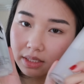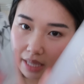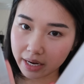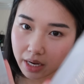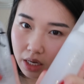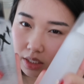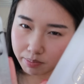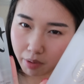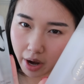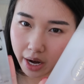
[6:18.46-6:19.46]
setting
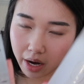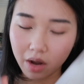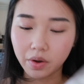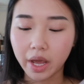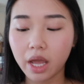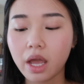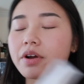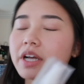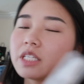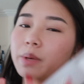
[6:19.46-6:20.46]
spray, okay?
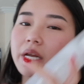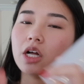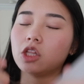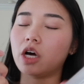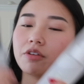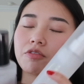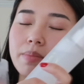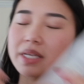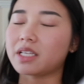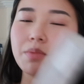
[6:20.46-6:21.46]
There has been a lot of
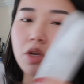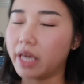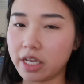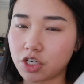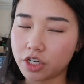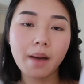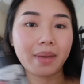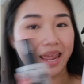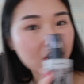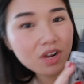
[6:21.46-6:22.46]
miscommunication.
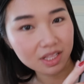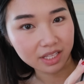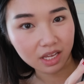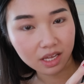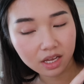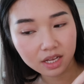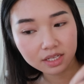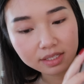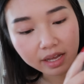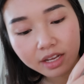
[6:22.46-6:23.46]
Apparently,
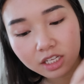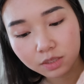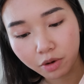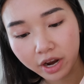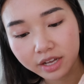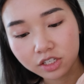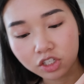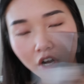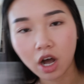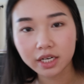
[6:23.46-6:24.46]
setting spray is
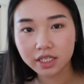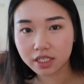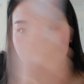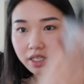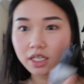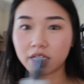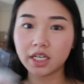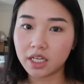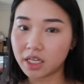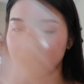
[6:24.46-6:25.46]
not
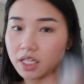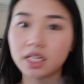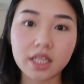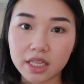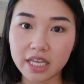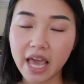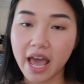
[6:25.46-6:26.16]
the